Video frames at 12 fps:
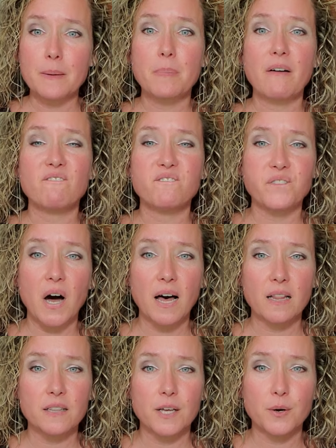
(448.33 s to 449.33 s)
but
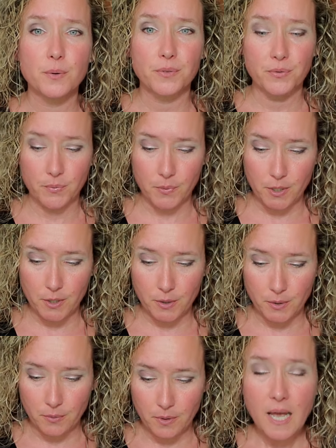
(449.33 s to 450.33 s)
follow
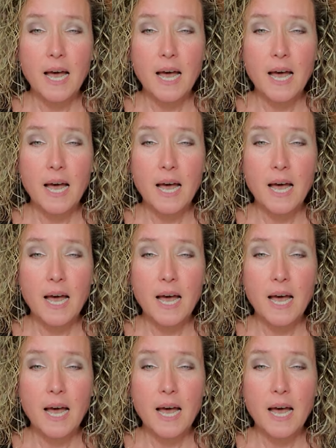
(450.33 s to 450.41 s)
through.